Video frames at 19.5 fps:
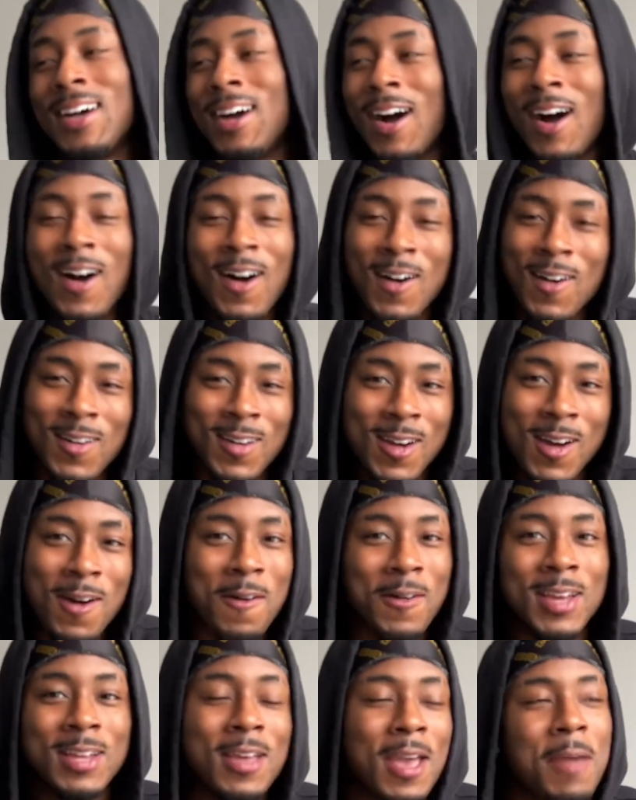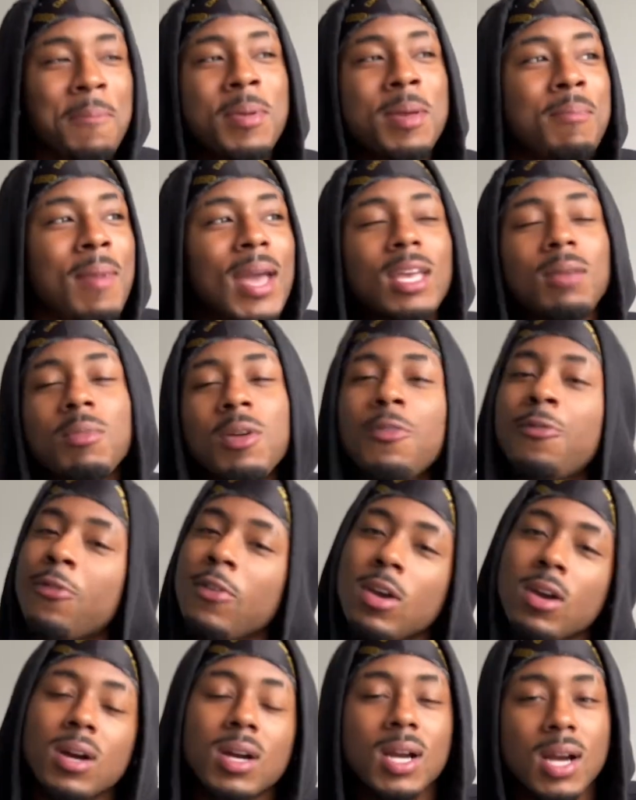oh no, it be making me
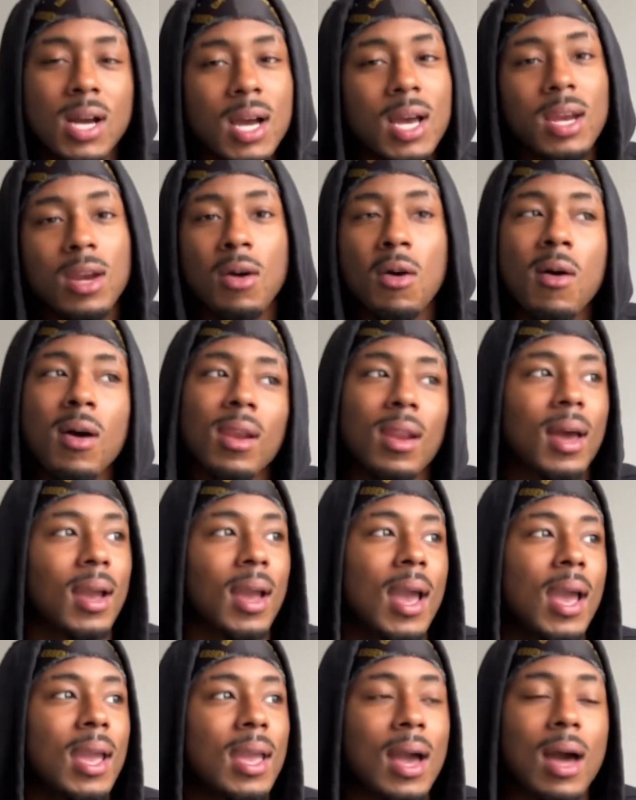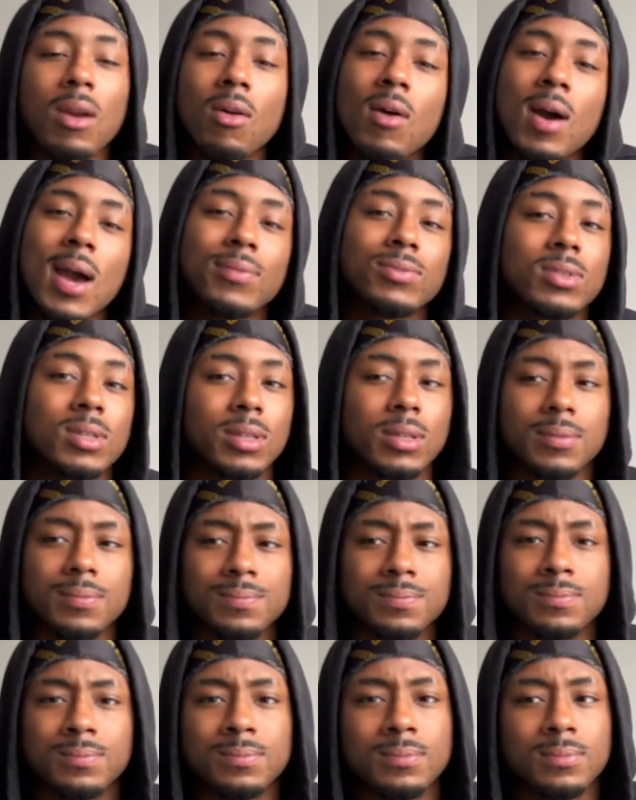feel good knowing, like, hey, I don't have
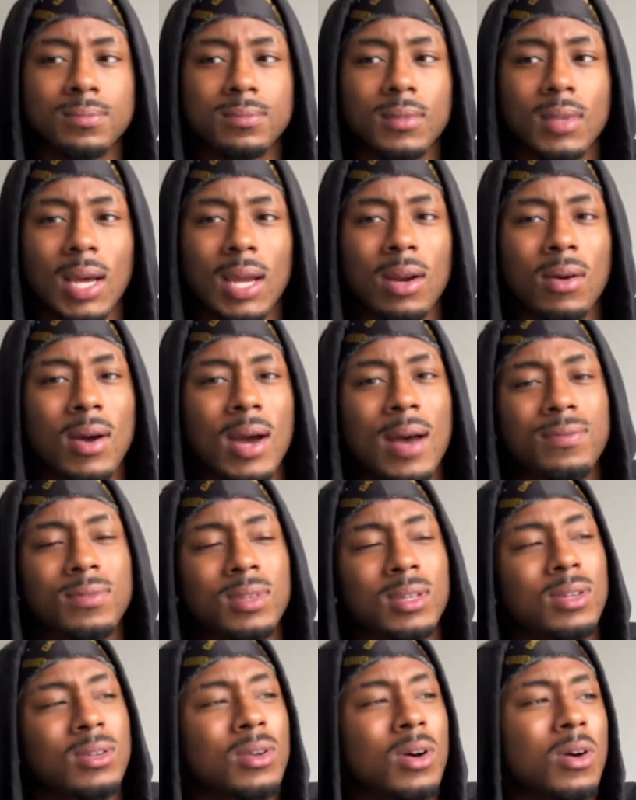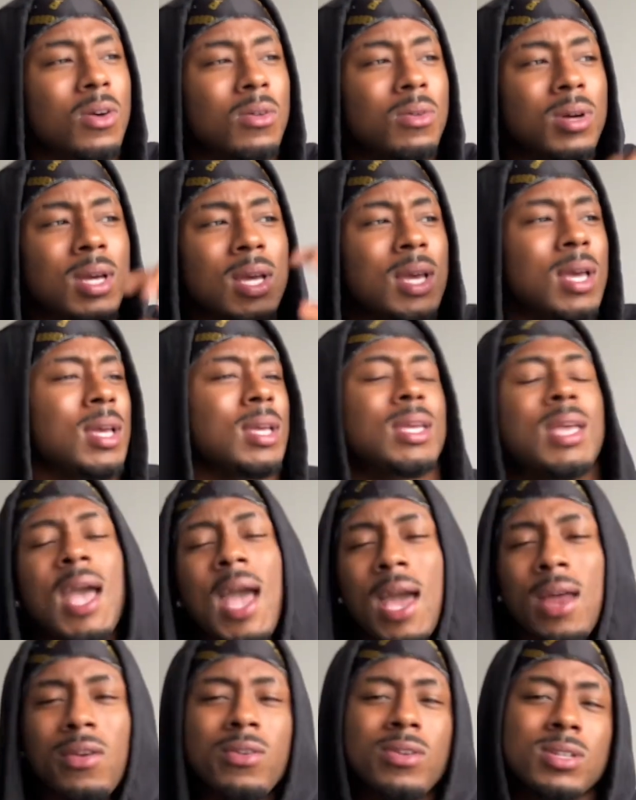to, you know,
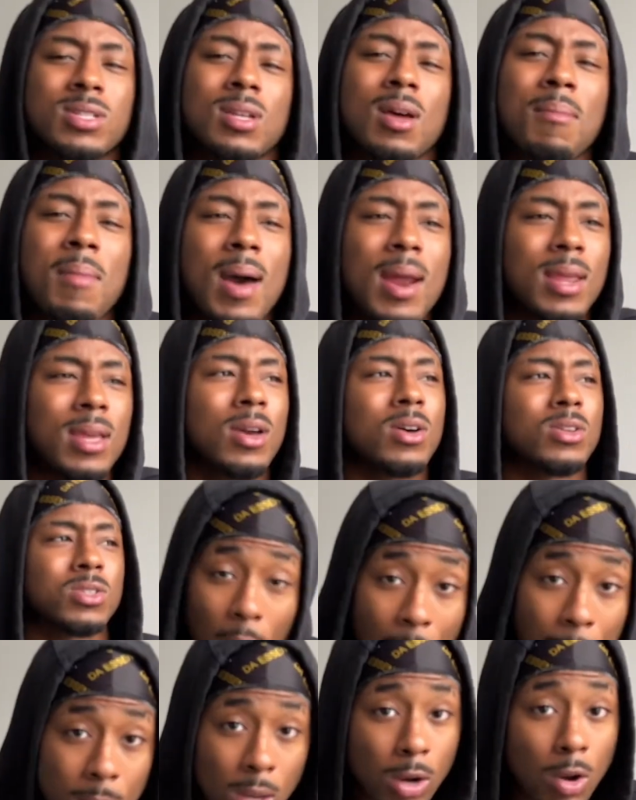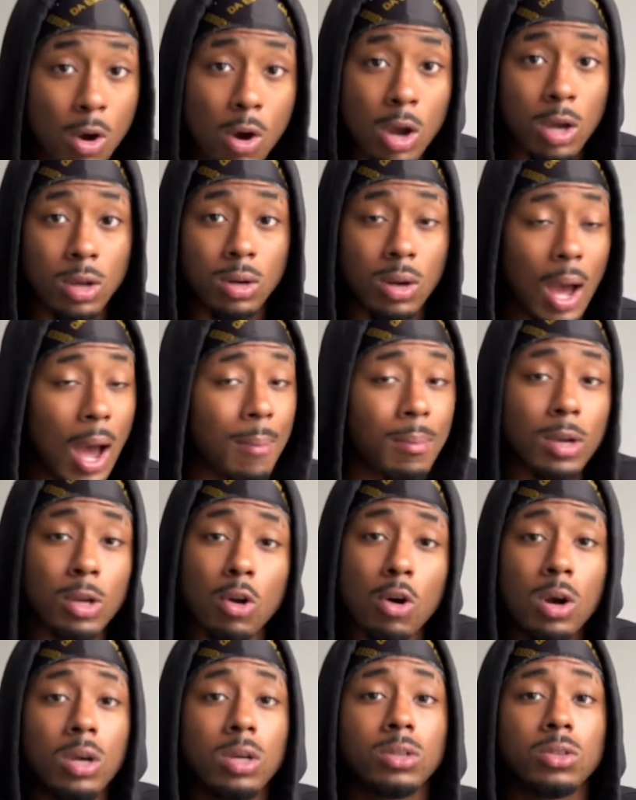cater to somebody else. I'm a
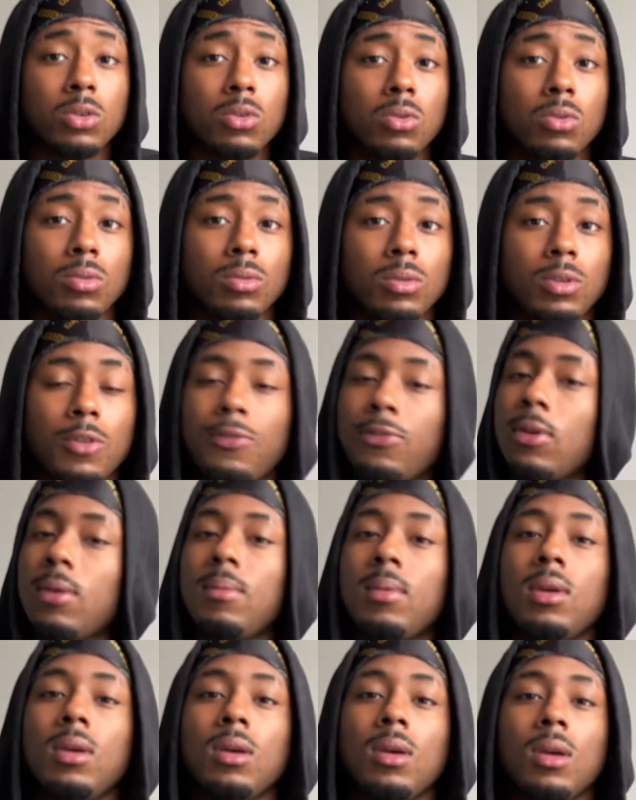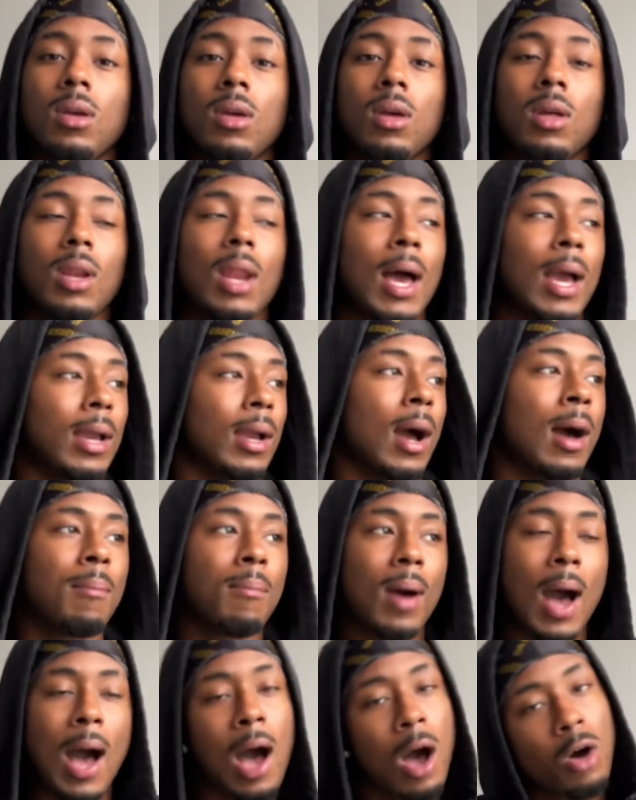loyal dude, you feel me? Like,
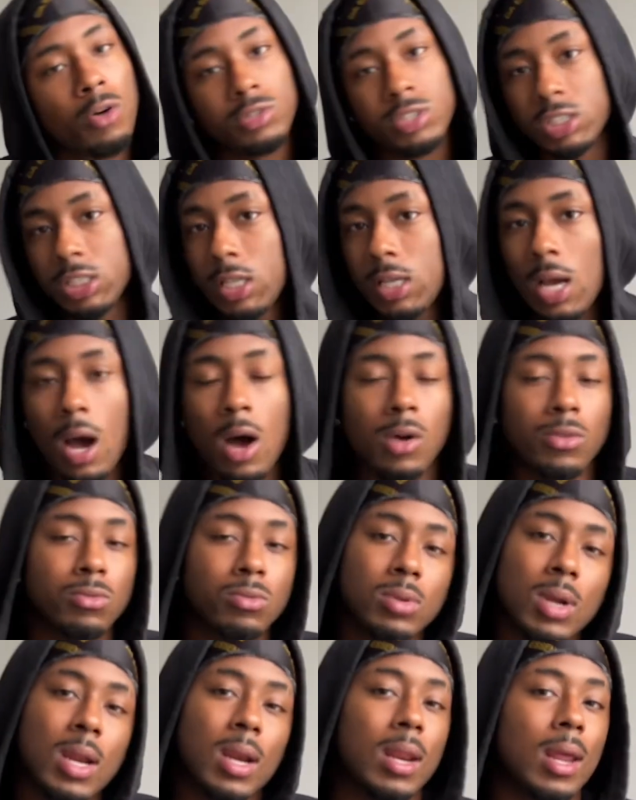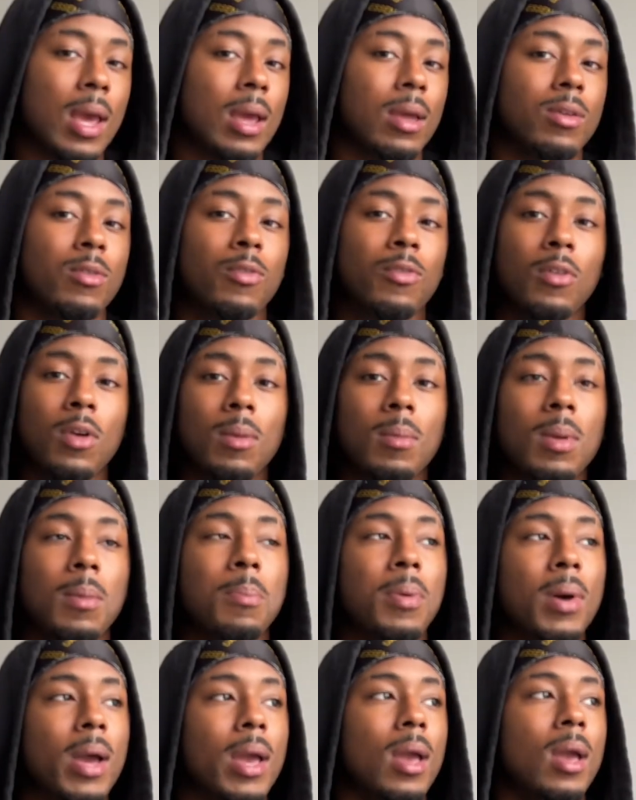I don't cheat, I don't do none of that, you feel me?
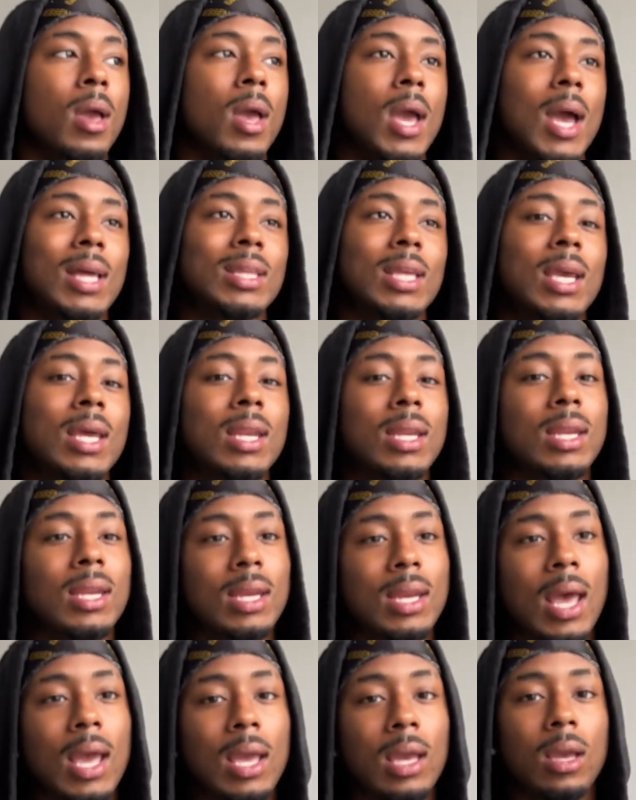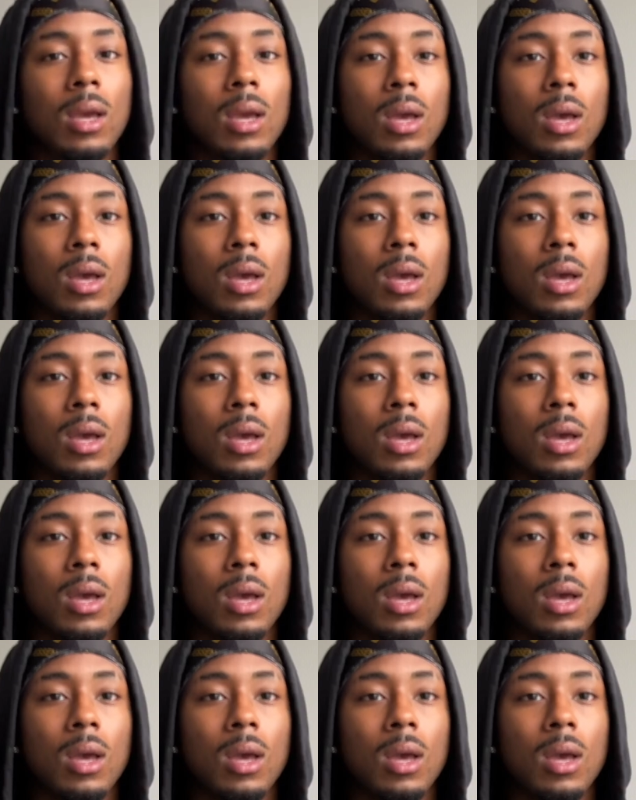But at the end of the day,